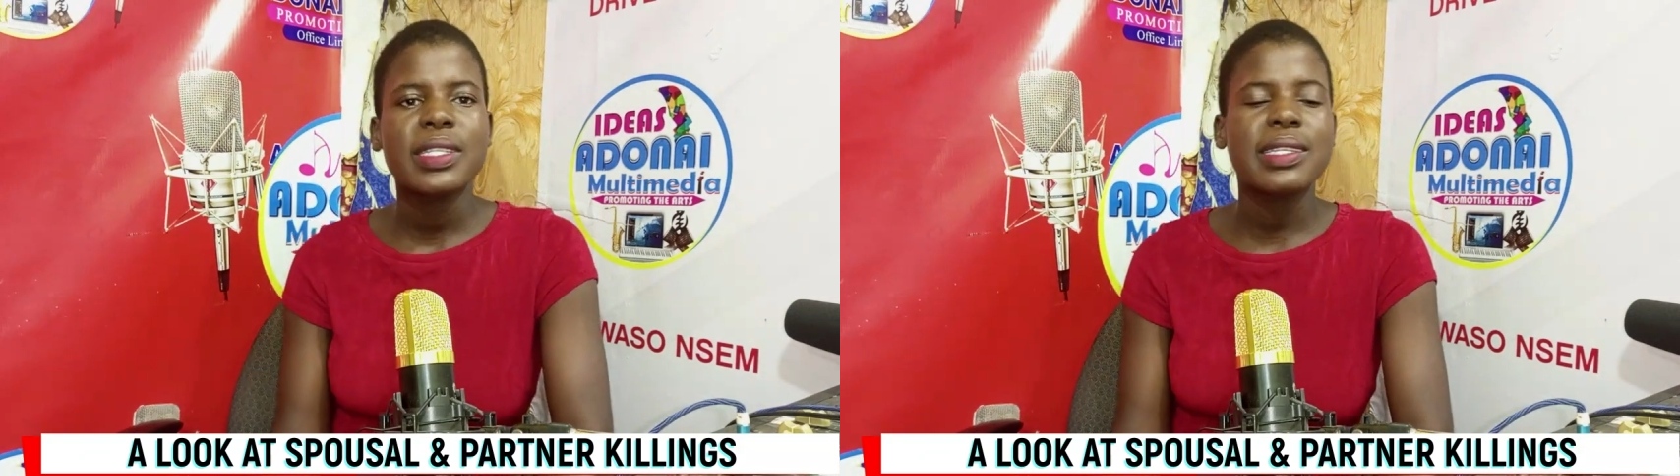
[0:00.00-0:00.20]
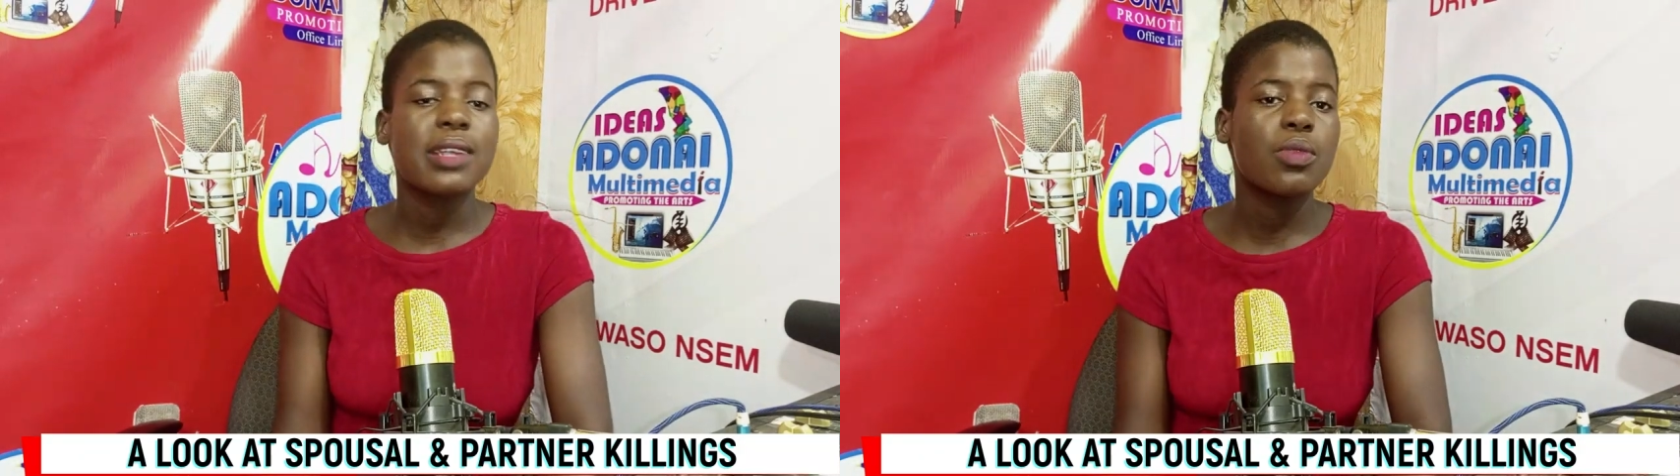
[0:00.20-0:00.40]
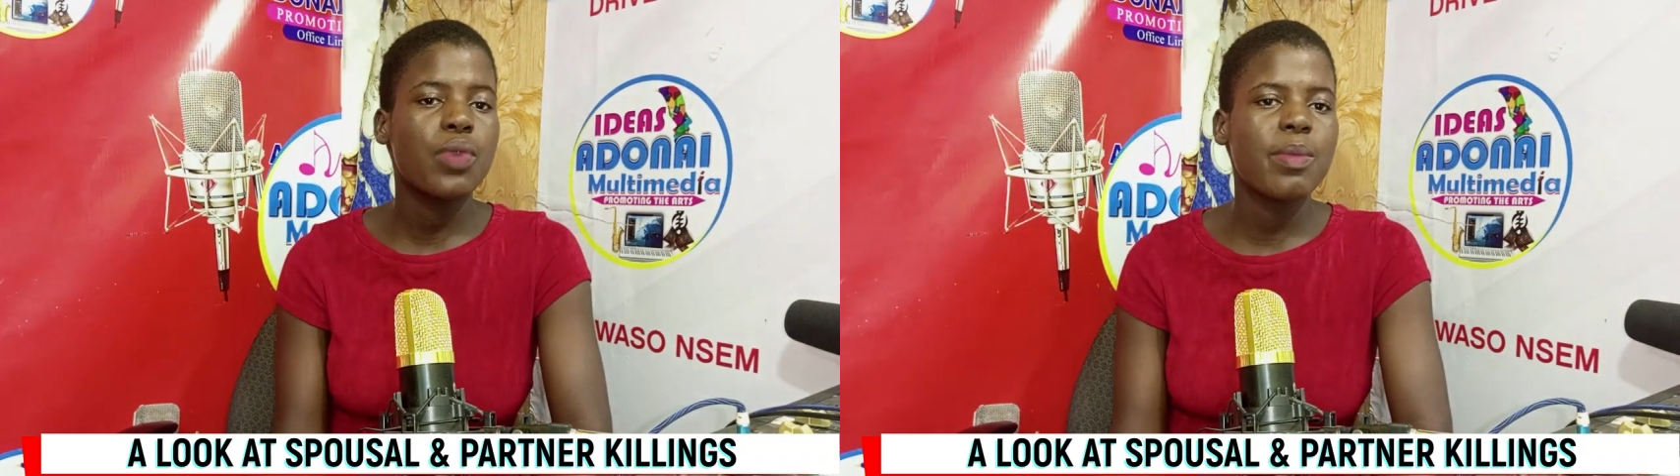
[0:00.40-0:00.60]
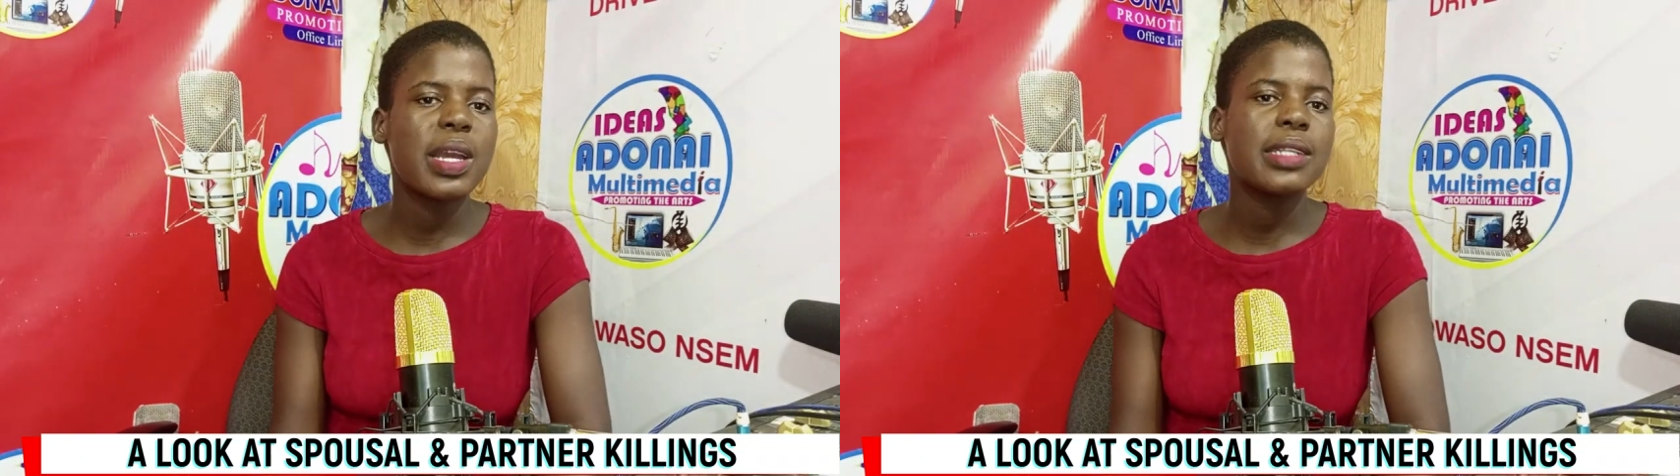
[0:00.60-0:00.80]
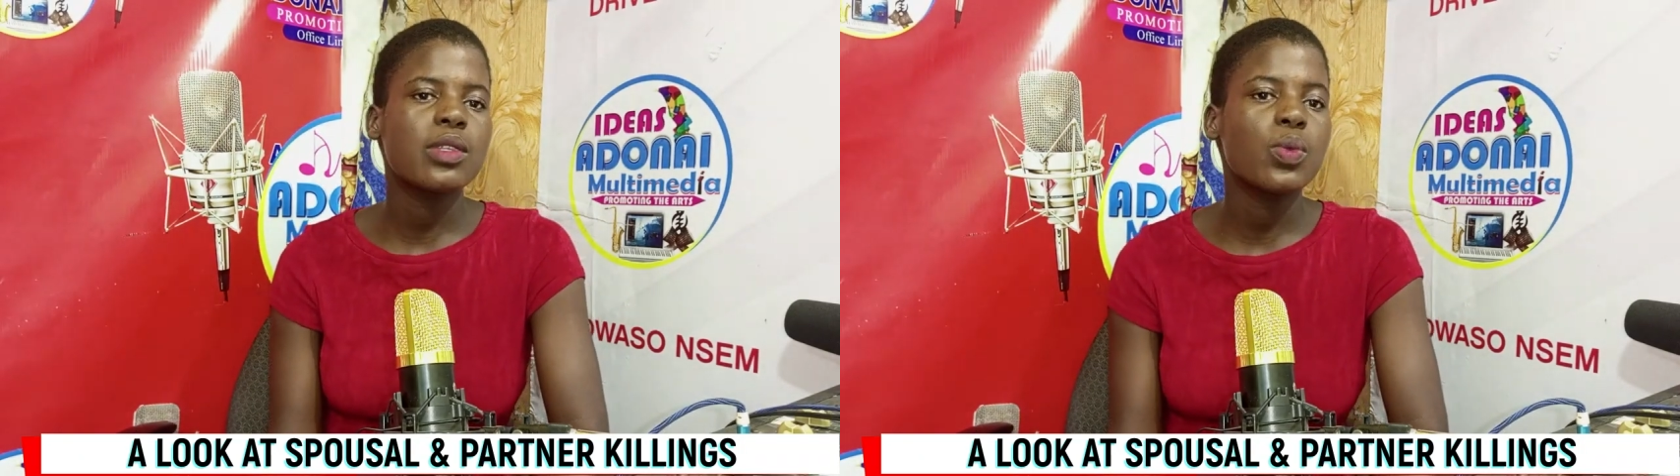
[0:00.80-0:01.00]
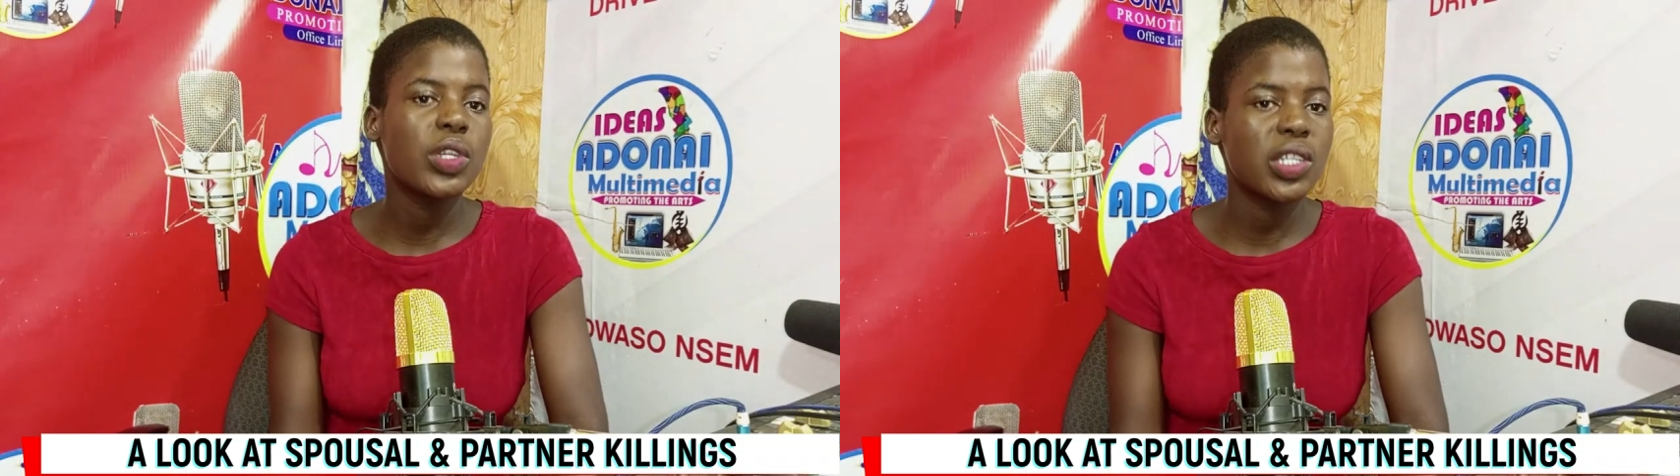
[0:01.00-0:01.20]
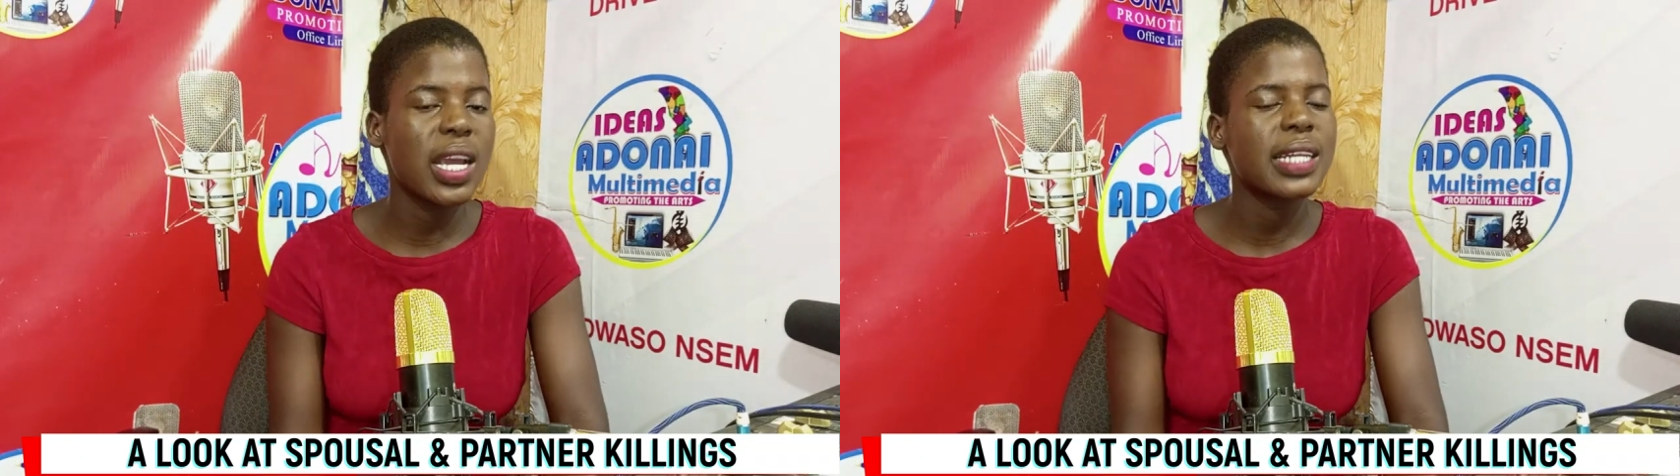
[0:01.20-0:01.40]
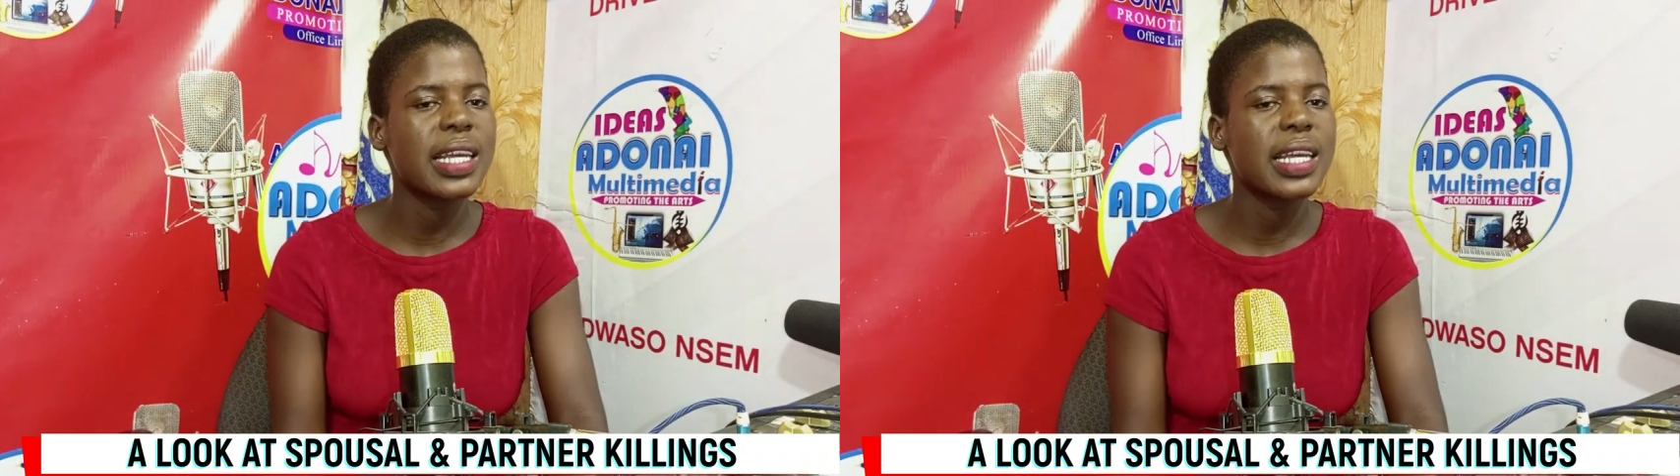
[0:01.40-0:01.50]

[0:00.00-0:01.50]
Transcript: disagreements, which can